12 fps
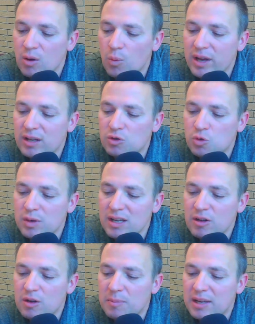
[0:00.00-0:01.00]
we entreat
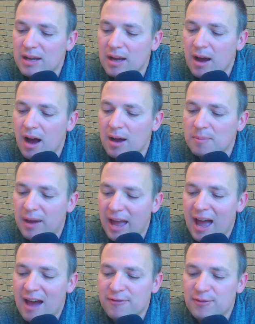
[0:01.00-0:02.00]
you to be, on
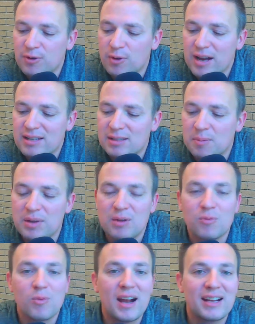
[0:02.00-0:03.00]
behalf of Christ, be
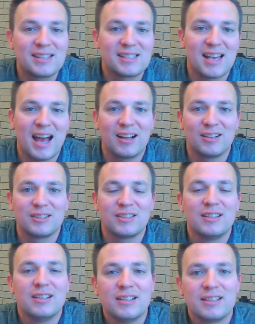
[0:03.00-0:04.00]
reconciled
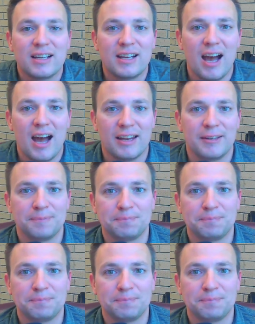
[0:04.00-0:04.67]
to God."